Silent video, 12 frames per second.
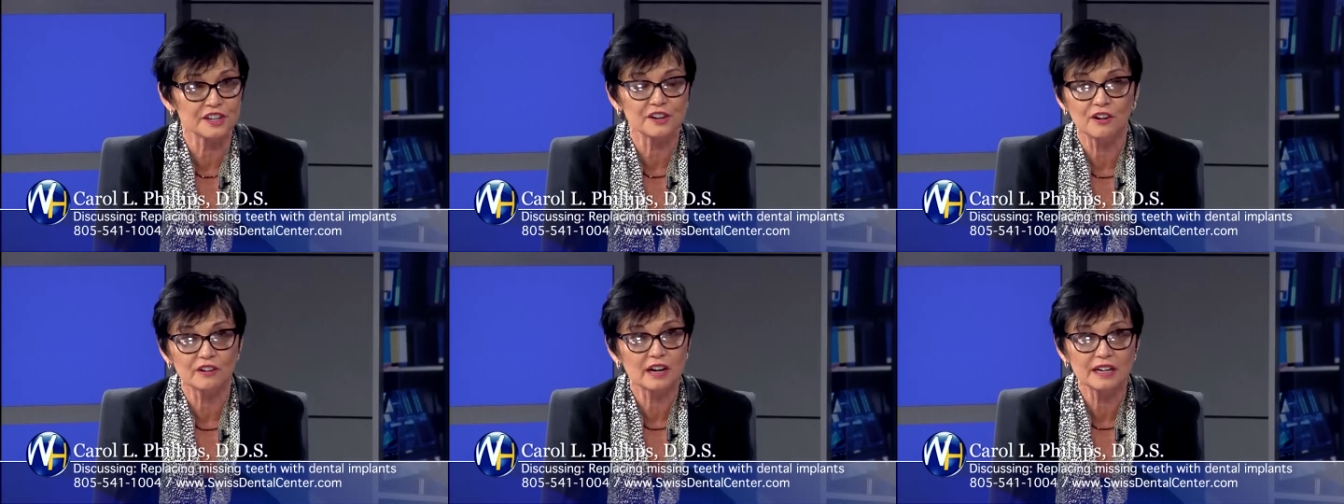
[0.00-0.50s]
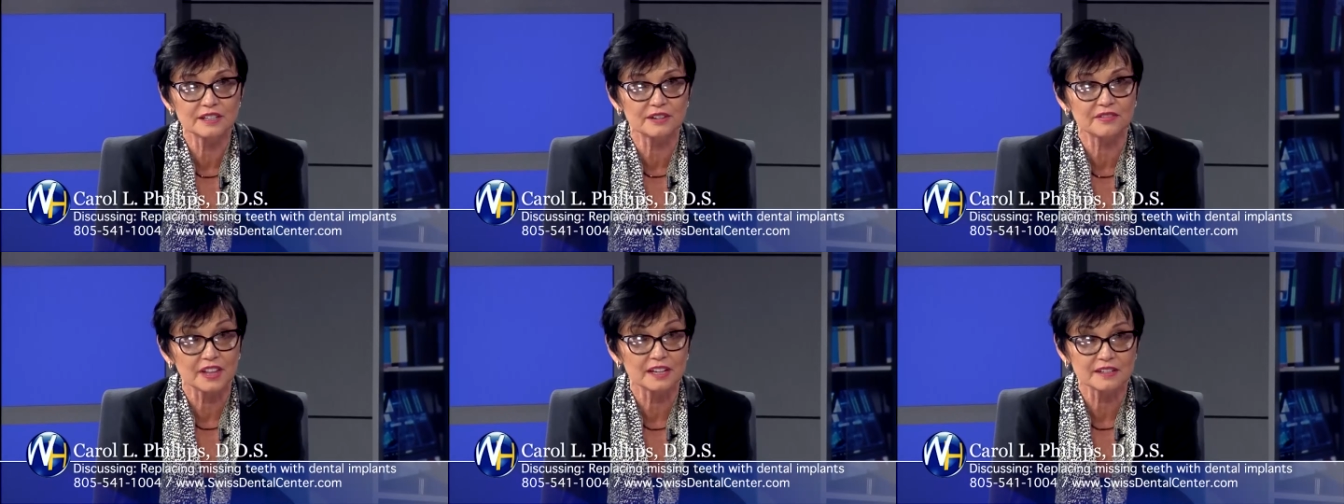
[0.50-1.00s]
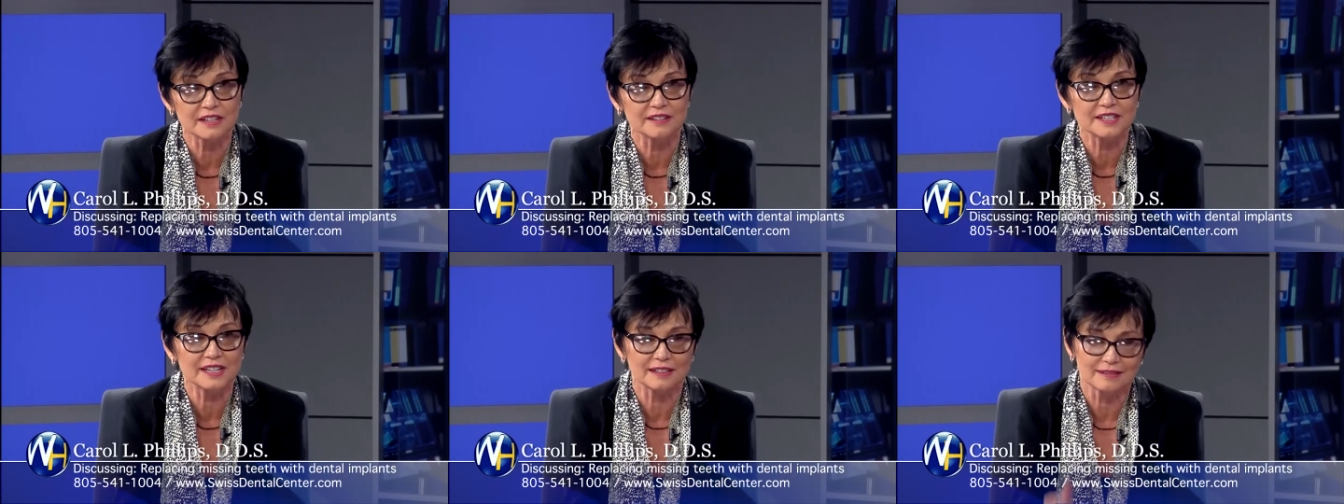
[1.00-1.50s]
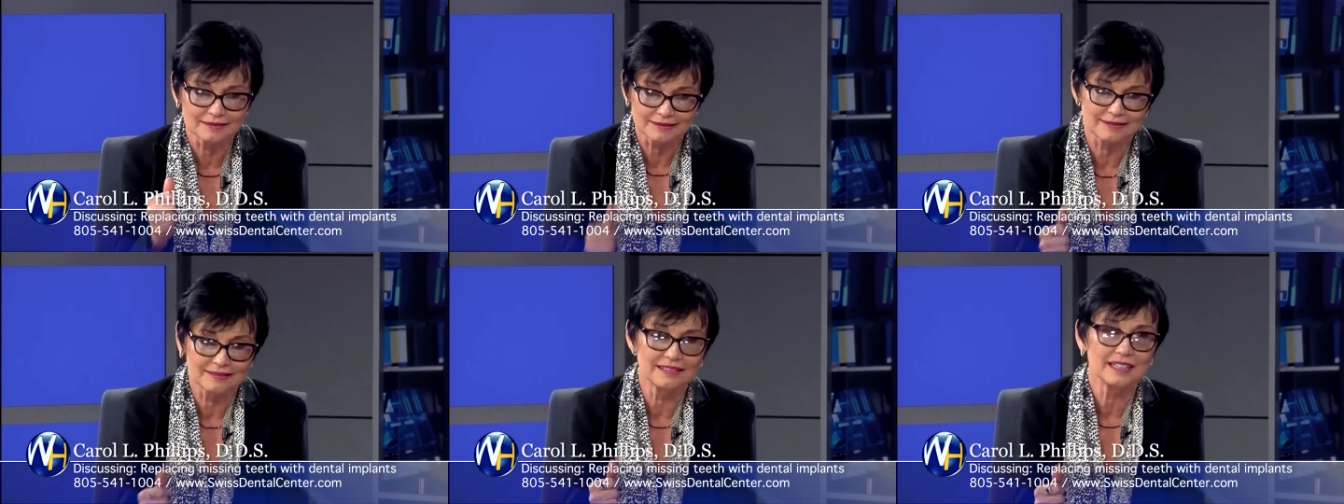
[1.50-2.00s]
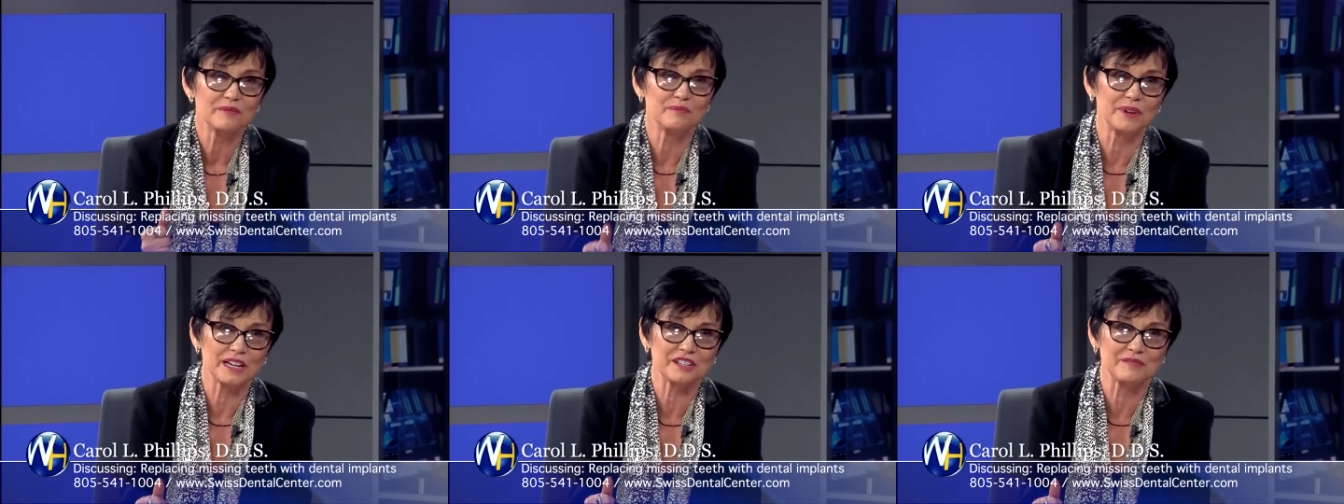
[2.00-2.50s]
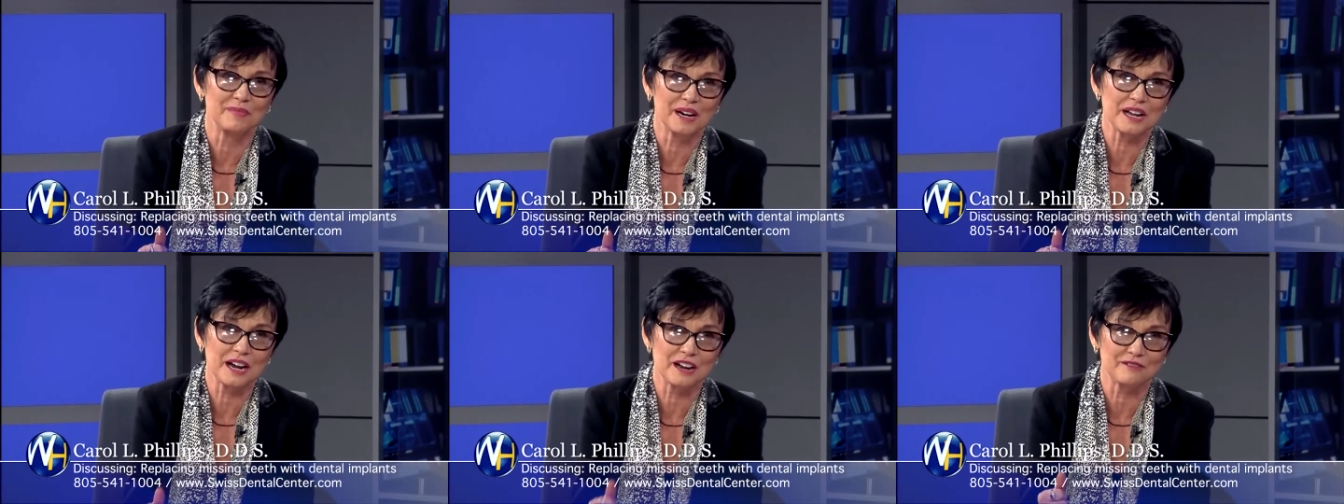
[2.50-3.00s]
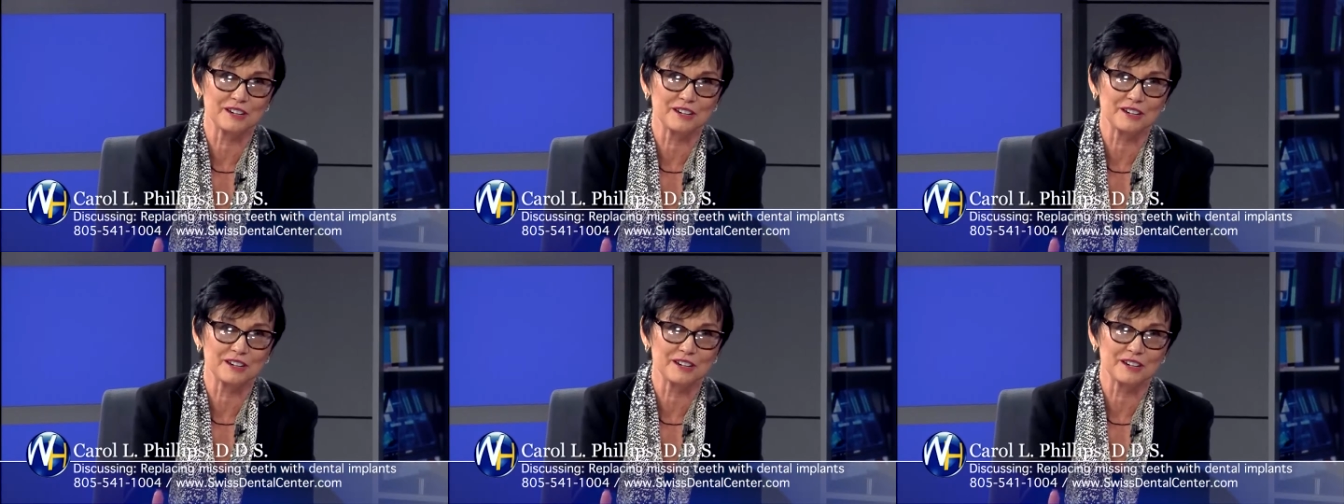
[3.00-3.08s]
and all kinds of things and said, best money I ever